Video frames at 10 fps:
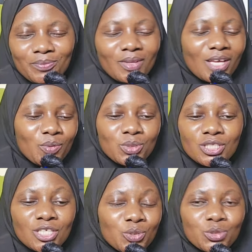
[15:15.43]

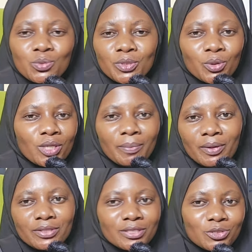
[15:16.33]
it used to be all
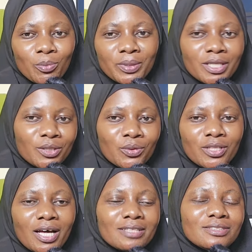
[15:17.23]
about the topic and all
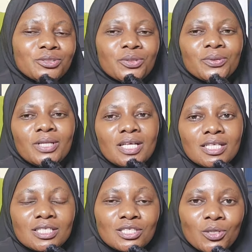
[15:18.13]
that, you know.
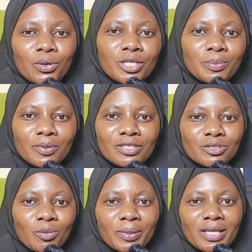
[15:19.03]
So he brought the
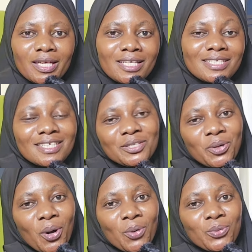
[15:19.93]
topic again. He said,
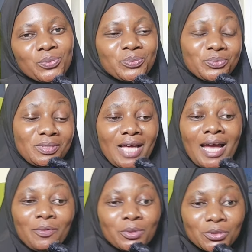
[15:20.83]
oh,
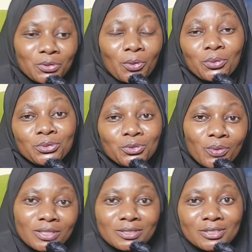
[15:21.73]
I was told you
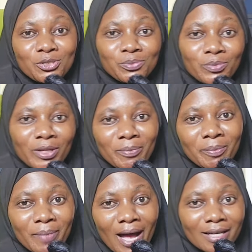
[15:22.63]
want to bring me
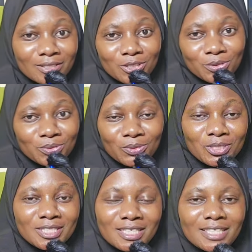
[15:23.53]
back to
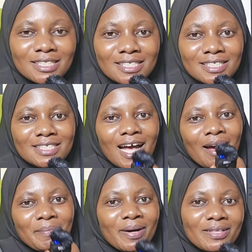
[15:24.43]
Christianity.
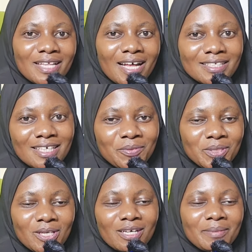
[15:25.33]
How about that? Can we
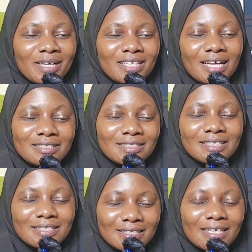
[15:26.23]
talk about it?
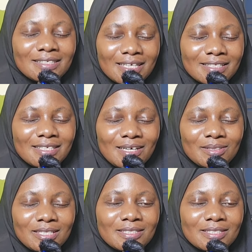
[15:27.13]
I said, hey, let's go.